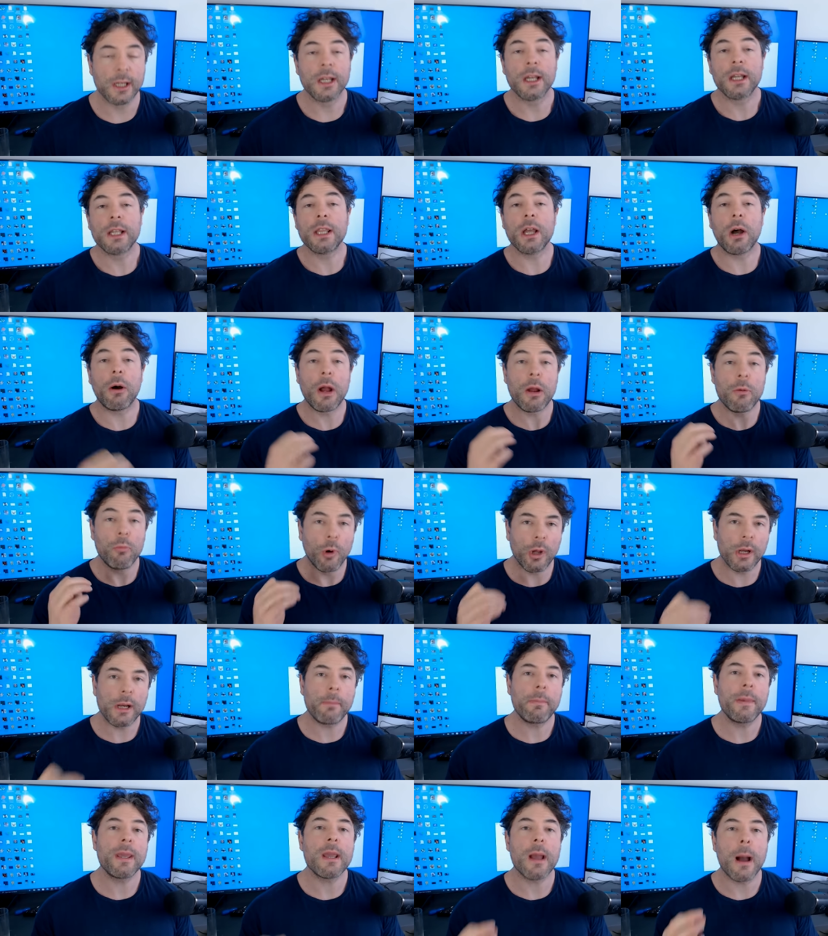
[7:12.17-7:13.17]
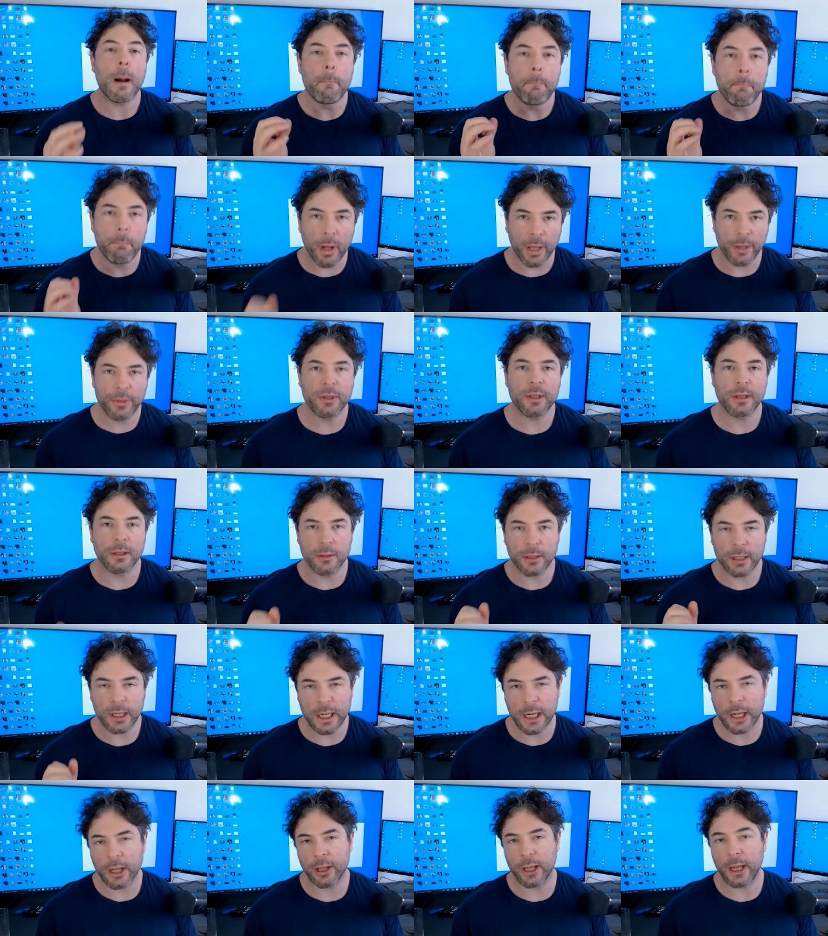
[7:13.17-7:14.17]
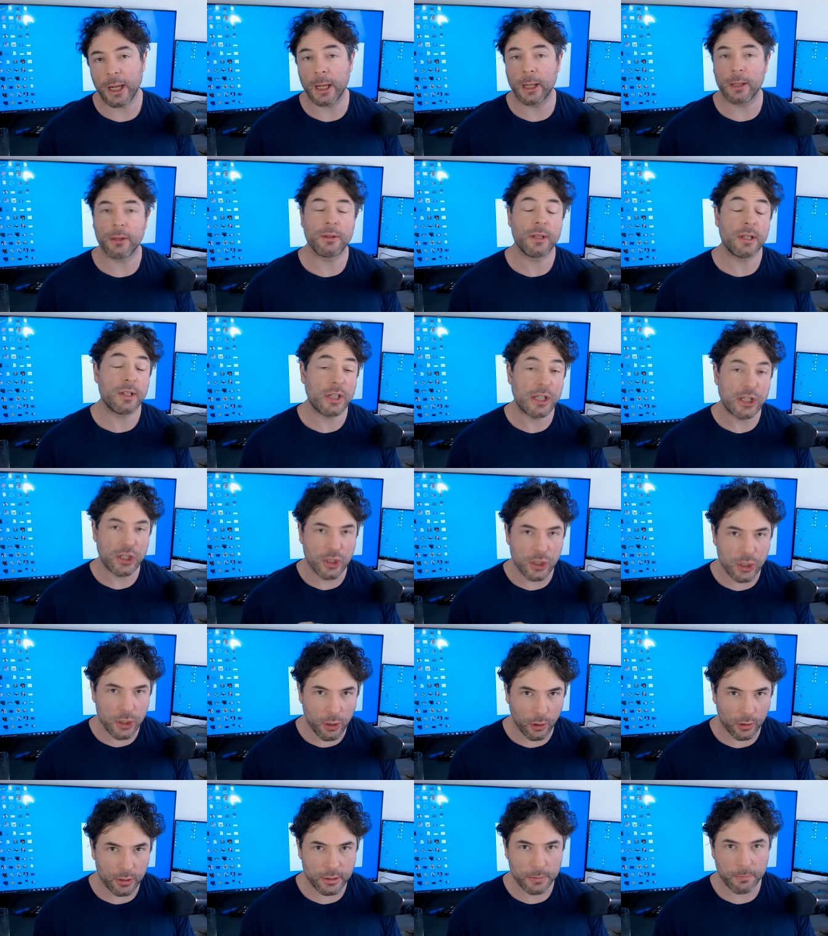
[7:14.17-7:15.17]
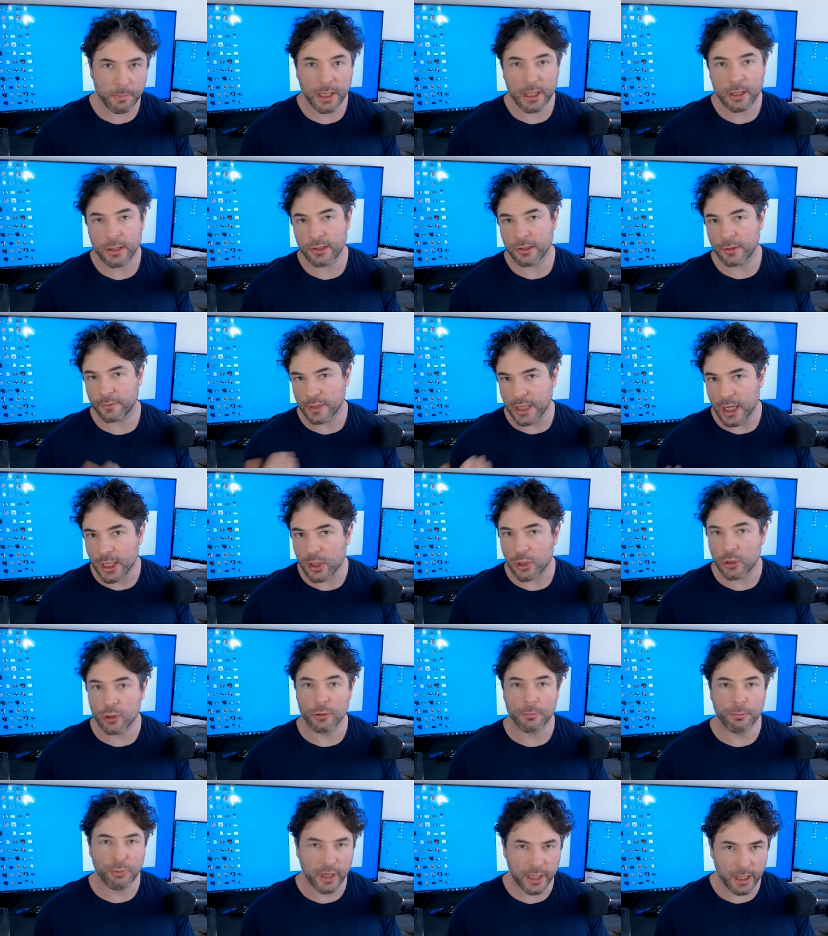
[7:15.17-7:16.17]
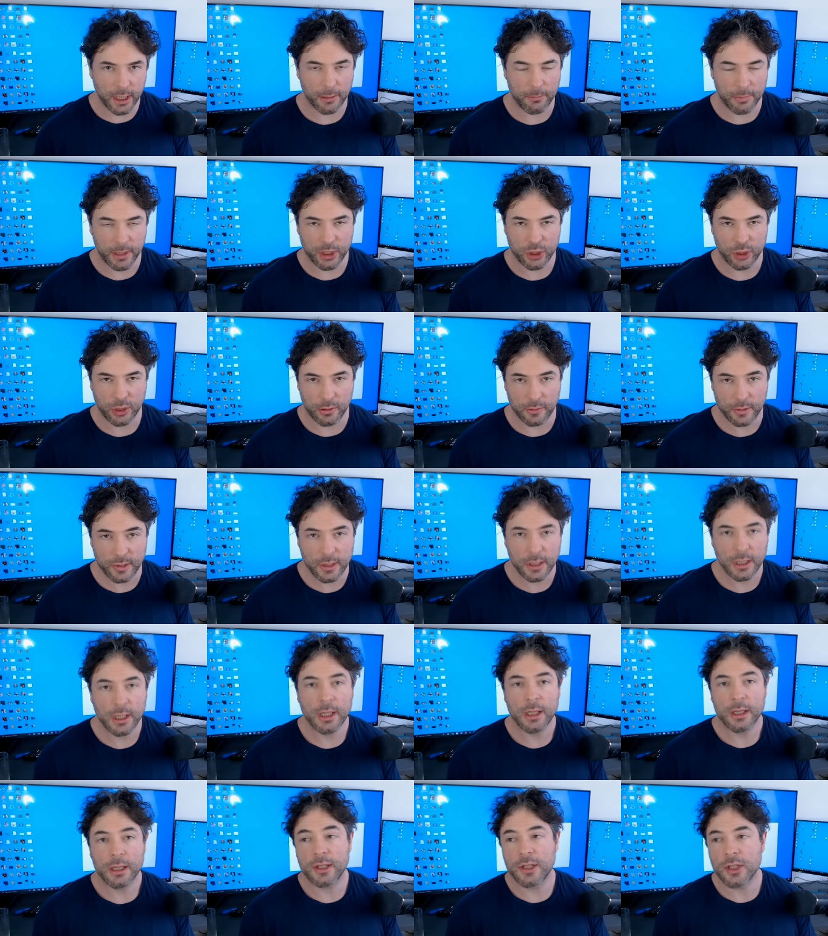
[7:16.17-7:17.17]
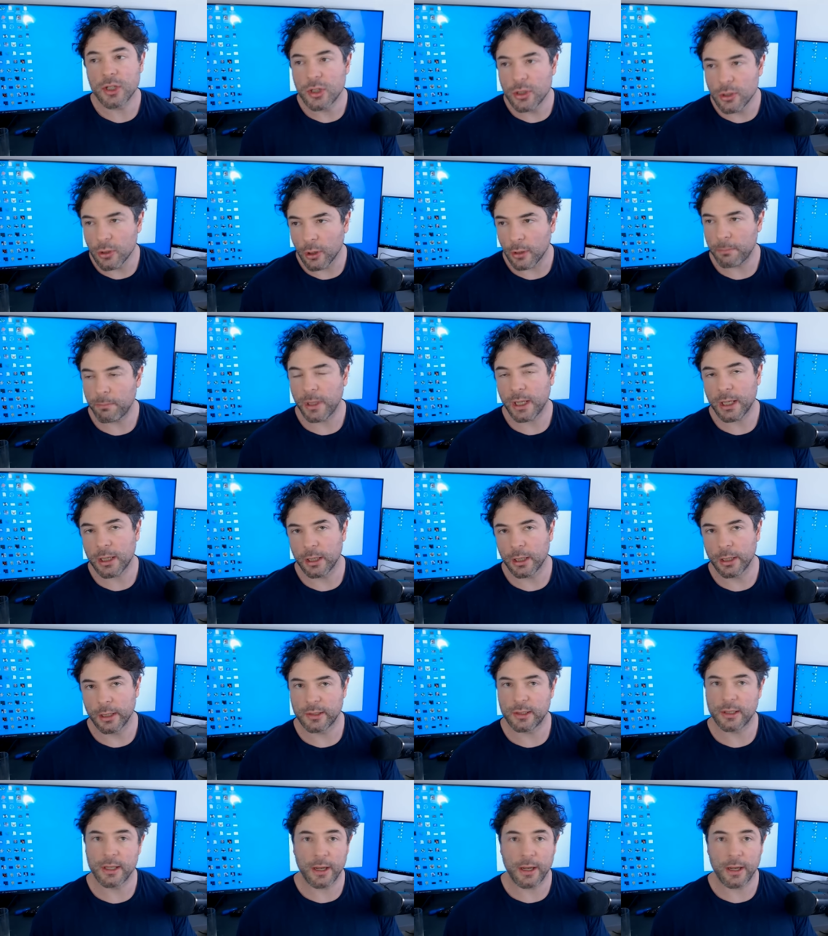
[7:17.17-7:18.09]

Now, I want to be abundantly clear. This is not because of technical bring-up issues. This is not because they're